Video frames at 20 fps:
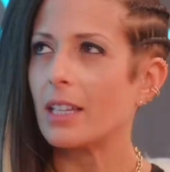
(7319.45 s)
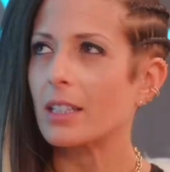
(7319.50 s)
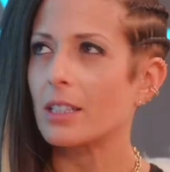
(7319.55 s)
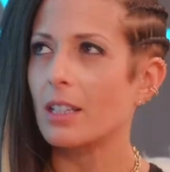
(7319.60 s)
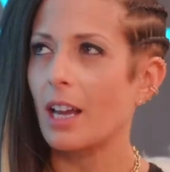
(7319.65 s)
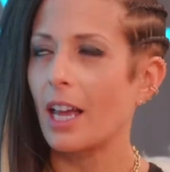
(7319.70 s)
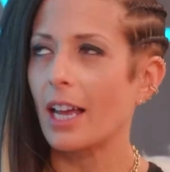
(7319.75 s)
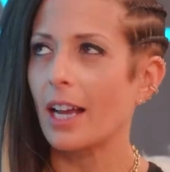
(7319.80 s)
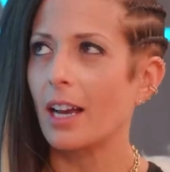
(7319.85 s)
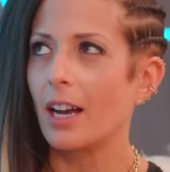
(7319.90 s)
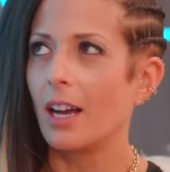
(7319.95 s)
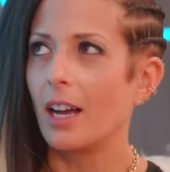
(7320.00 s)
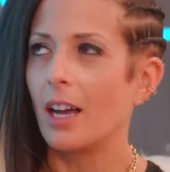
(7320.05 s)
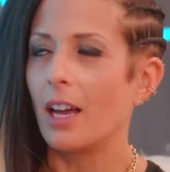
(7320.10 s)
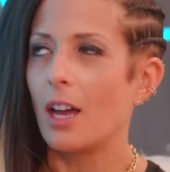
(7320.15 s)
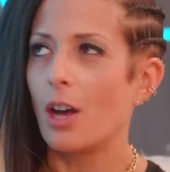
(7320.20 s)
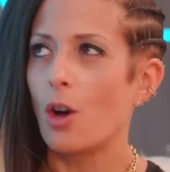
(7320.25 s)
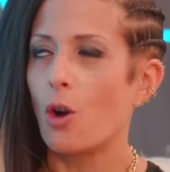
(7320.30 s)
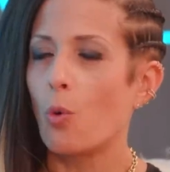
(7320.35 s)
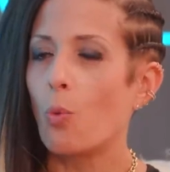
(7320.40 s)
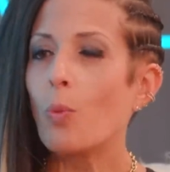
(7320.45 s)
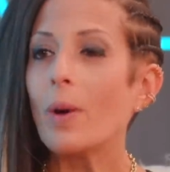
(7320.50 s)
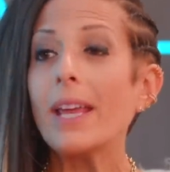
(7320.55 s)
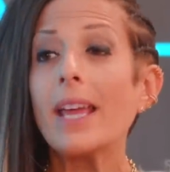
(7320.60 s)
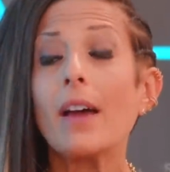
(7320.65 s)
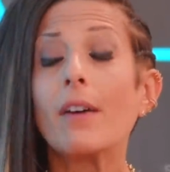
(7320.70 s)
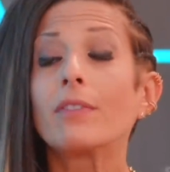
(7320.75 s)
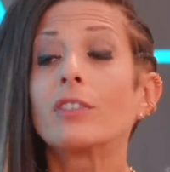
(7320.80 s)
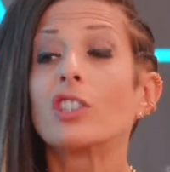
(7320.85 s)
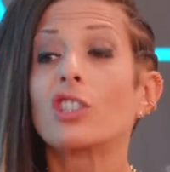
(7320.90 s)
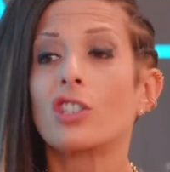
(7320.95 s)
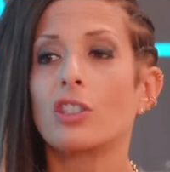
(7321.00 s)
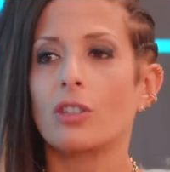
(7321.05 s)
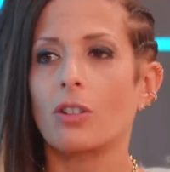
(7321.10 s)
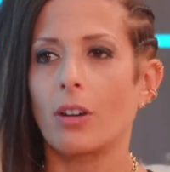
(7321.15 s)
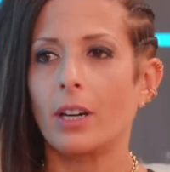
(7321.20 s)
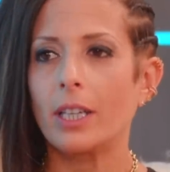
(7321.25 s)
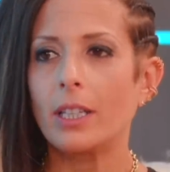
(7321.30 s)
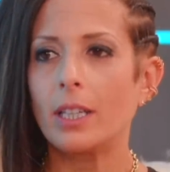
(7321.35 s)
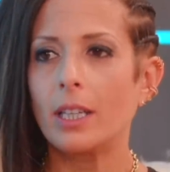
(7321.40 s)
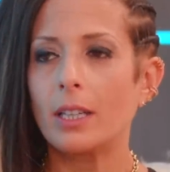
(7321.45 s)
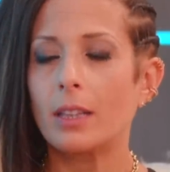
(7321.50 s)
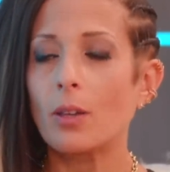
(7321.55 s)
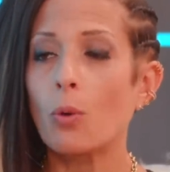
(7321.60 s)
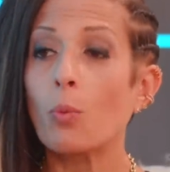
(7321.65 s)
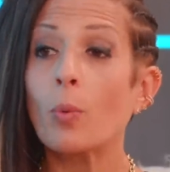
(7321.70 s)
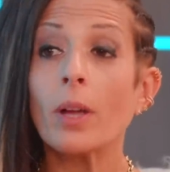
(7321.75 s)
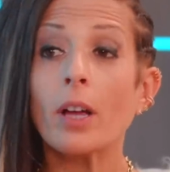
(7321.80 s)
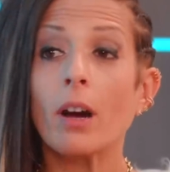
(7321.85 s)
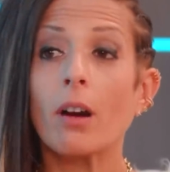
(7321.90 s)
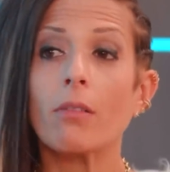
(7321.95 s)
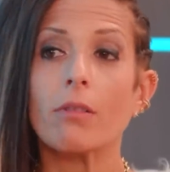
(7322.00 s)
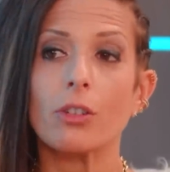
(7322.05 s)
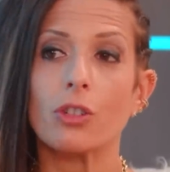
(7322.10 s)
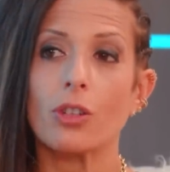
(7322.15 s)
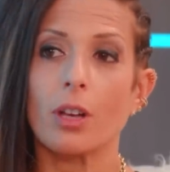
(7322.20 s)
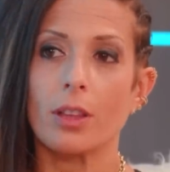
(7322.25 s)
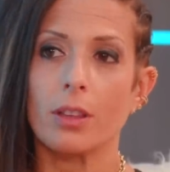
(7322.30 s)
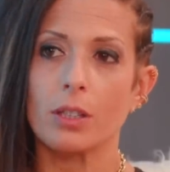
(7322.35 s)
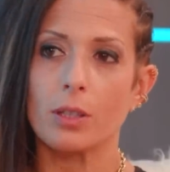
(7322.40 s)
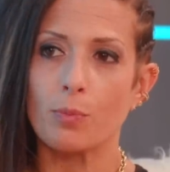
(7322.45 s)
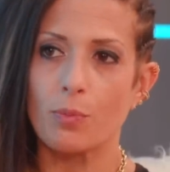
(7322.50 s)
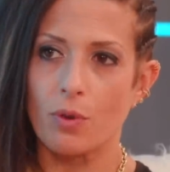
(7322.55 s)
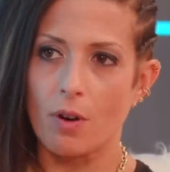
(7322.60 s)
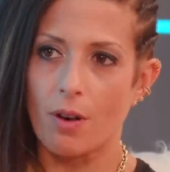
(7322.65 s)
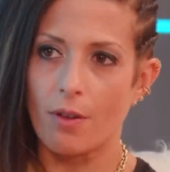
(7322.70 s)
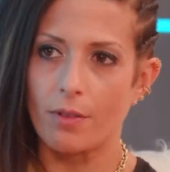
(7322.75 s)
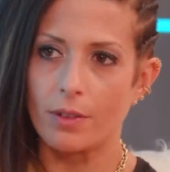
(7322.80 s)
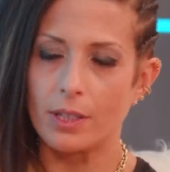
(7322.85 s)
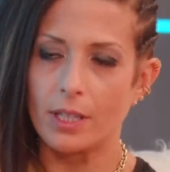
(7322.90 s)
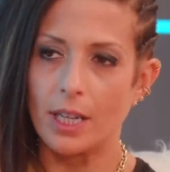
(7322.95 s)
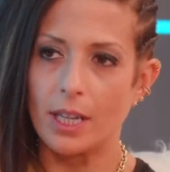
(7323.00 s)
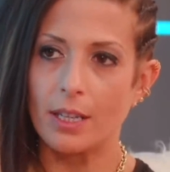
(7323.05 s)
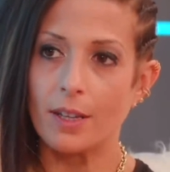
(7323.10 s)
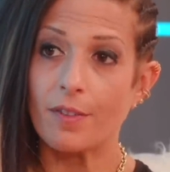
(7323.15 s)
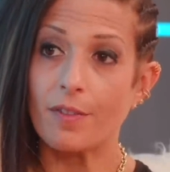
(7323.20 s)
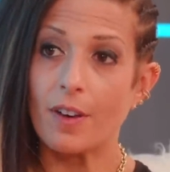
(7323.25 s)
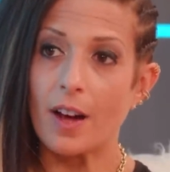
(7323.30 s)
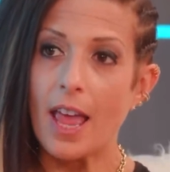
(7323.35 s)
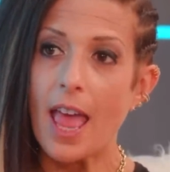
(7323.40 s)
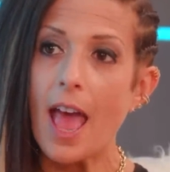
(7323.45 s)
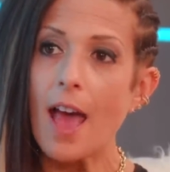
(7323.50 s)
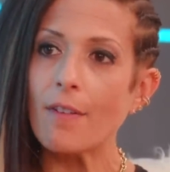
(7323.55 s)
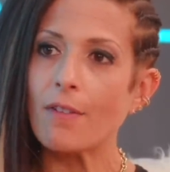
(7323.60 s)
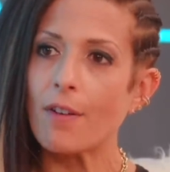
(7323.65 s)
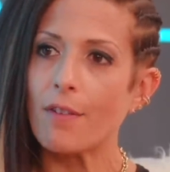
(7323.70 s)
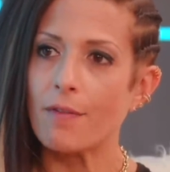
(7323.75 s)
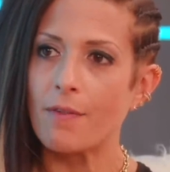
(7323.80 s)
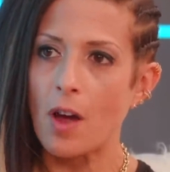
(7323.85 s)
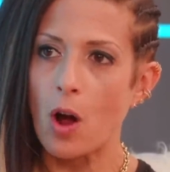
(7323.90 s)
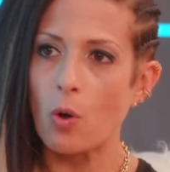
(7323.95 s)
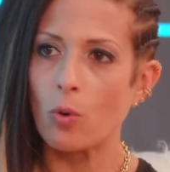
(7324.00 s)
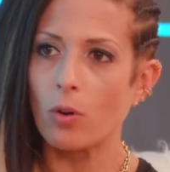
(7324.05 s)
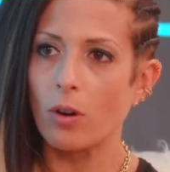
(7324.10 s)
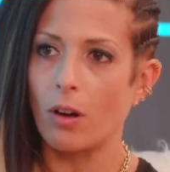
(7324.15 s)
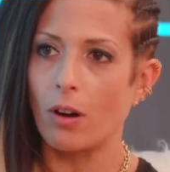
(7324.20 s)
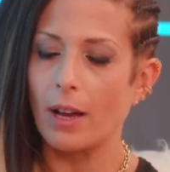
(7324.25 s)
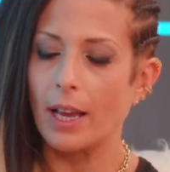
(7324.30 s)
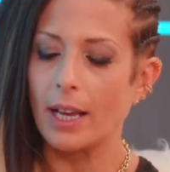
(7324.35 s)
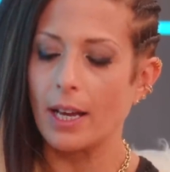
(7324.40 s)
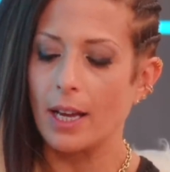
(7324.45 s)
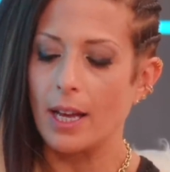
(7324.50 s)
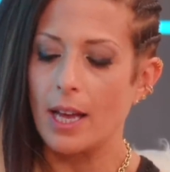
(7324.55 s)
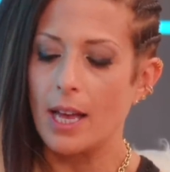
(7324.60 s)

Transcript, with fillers: it's like we have decided that we are each other's priority and if i ever felt like